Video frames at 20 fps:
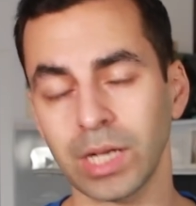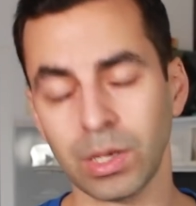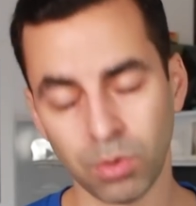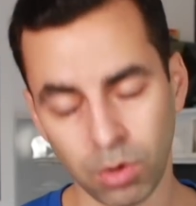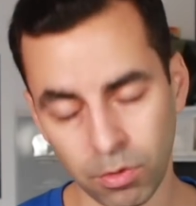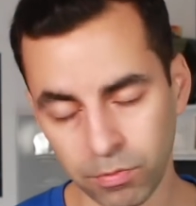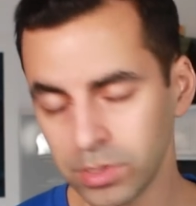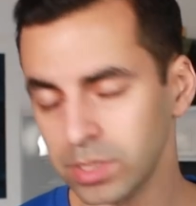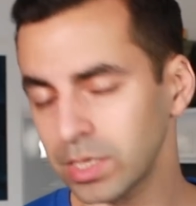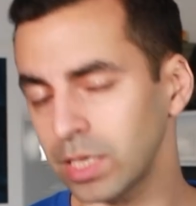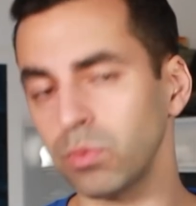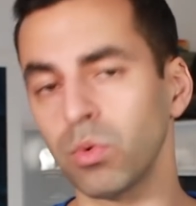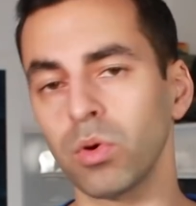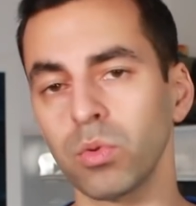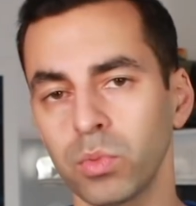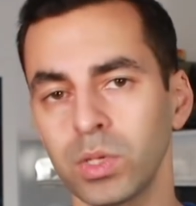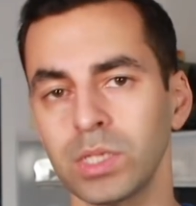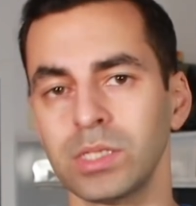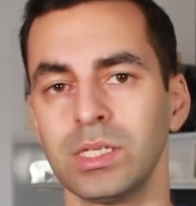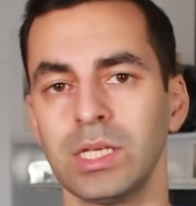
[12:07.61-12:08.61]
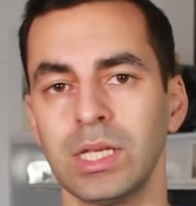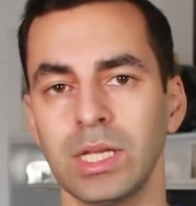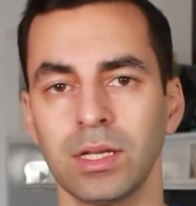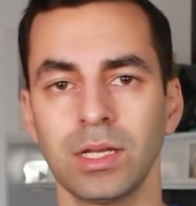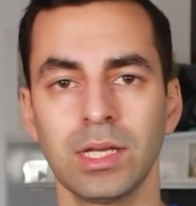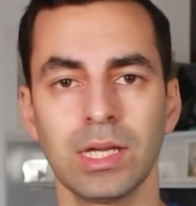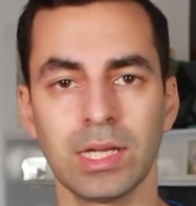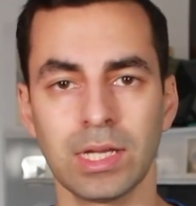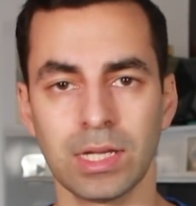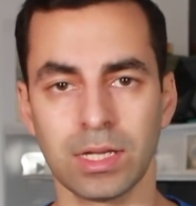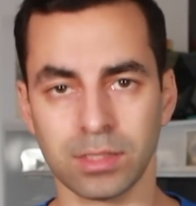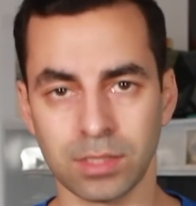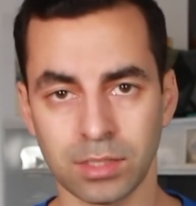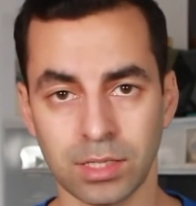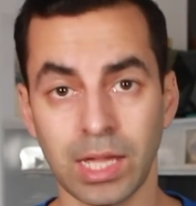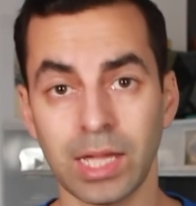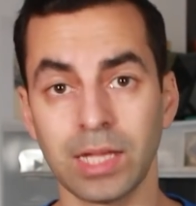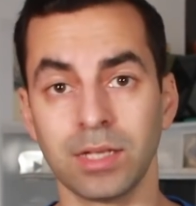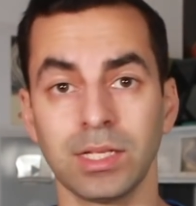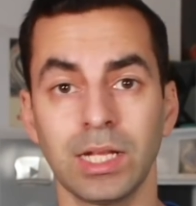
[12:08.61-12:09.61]
Now, obviously, what we're seeing
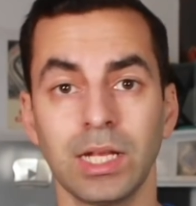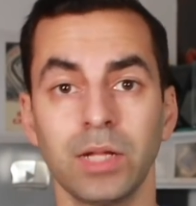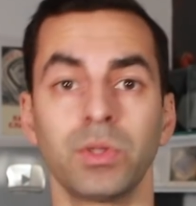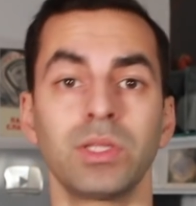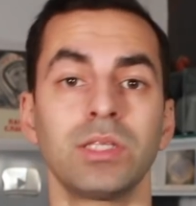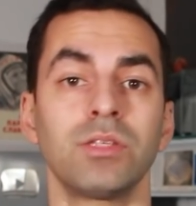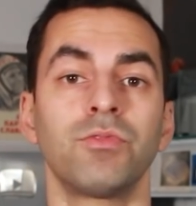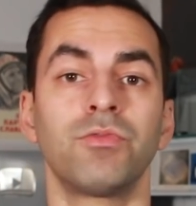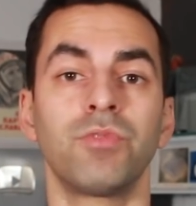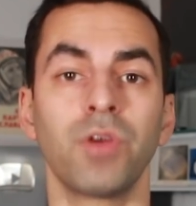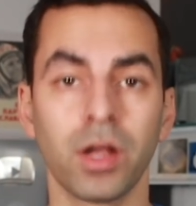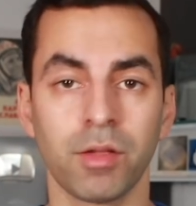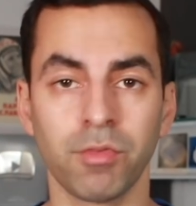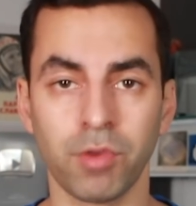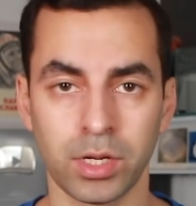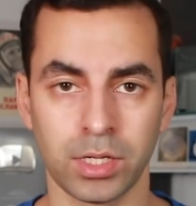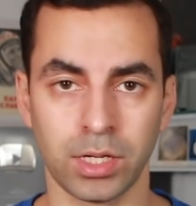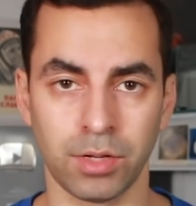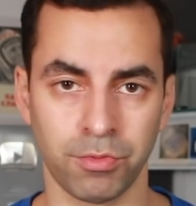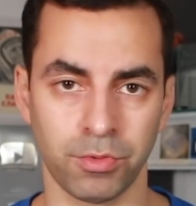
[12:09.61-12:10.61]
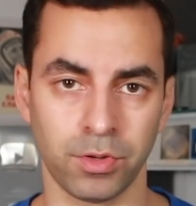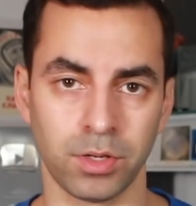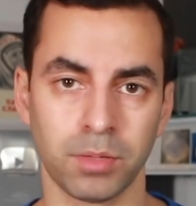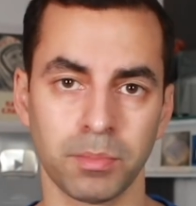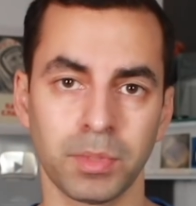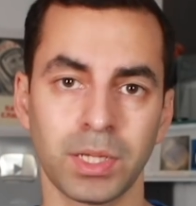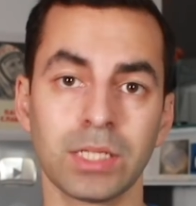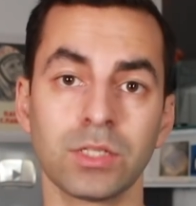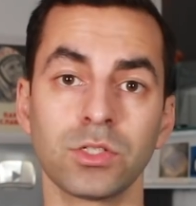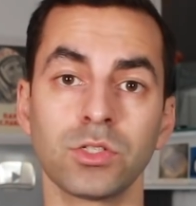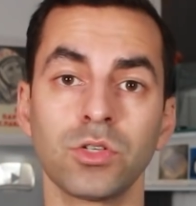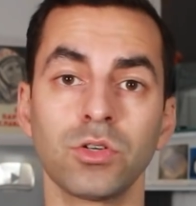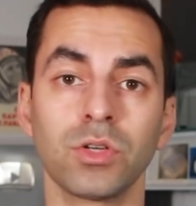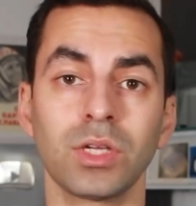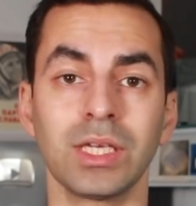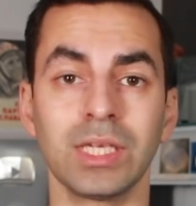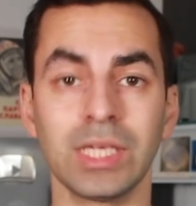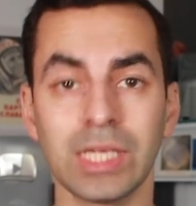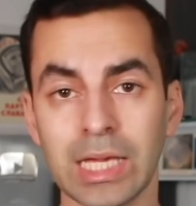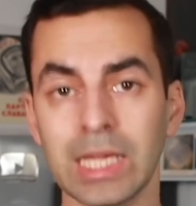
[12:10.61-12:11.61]
today and dealing with is very, very different, but it took
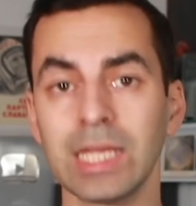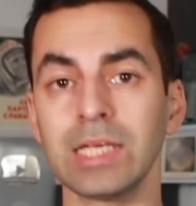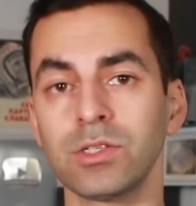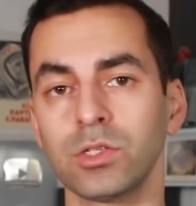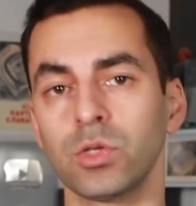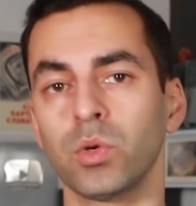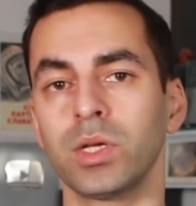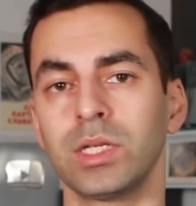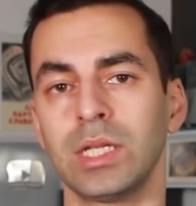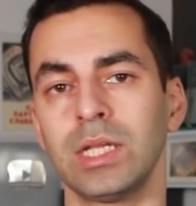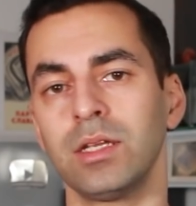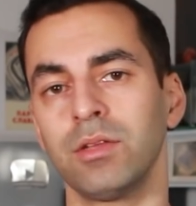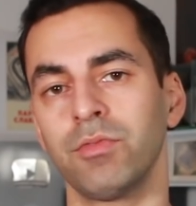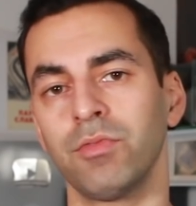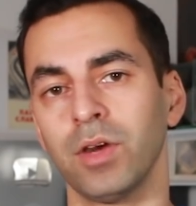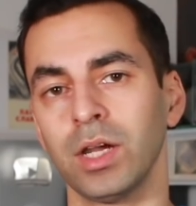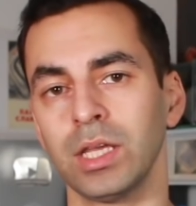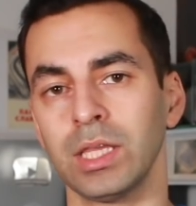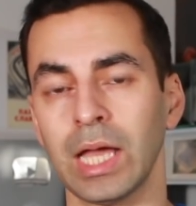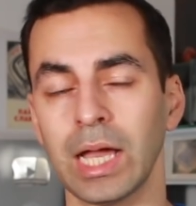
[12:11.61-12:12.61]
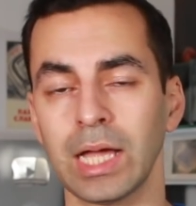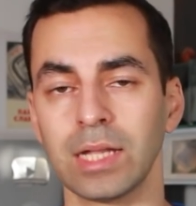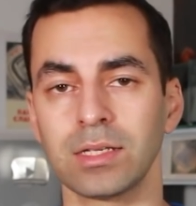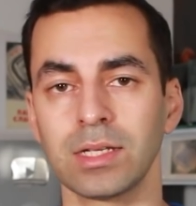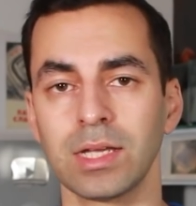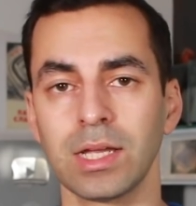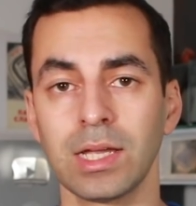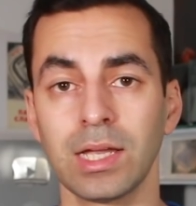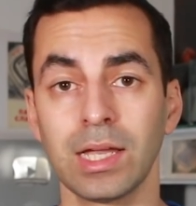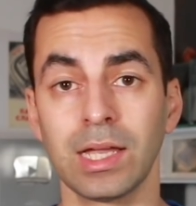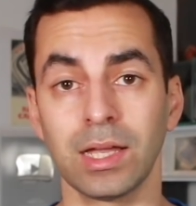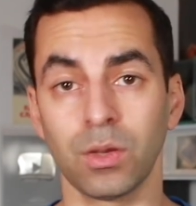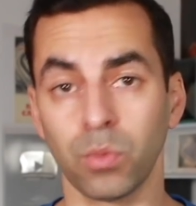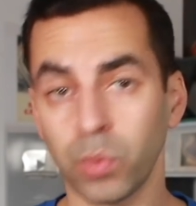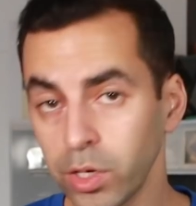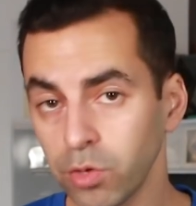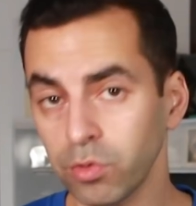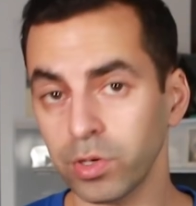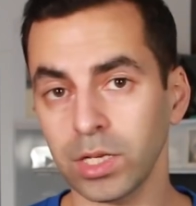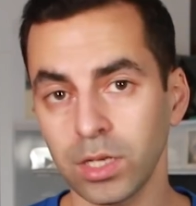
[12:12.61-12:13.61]
years to identify that.
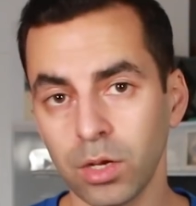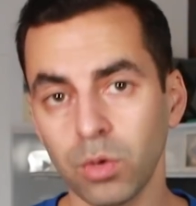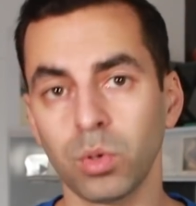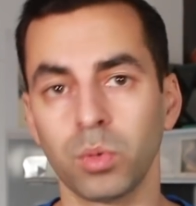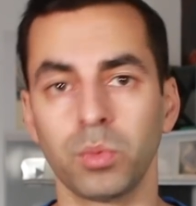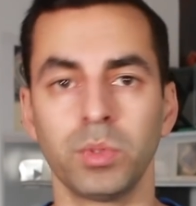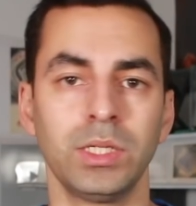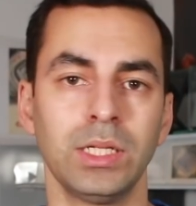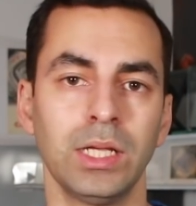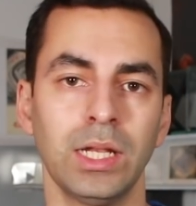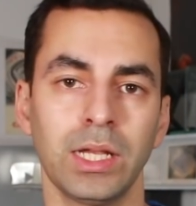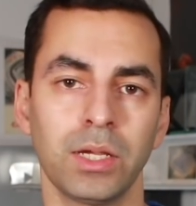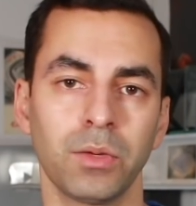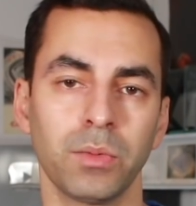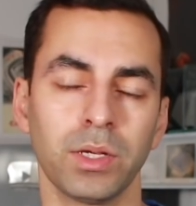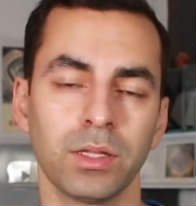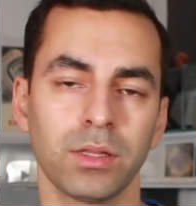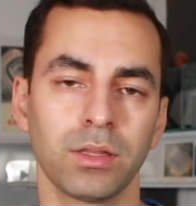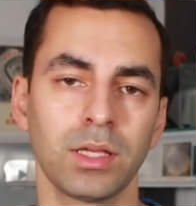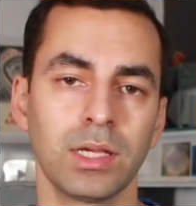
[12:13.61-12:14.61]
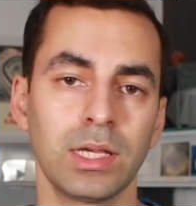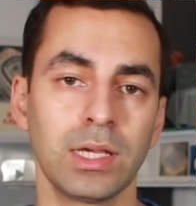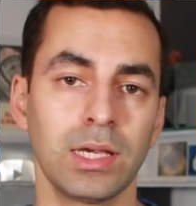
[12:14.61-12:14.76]
We already know what we're dealing with.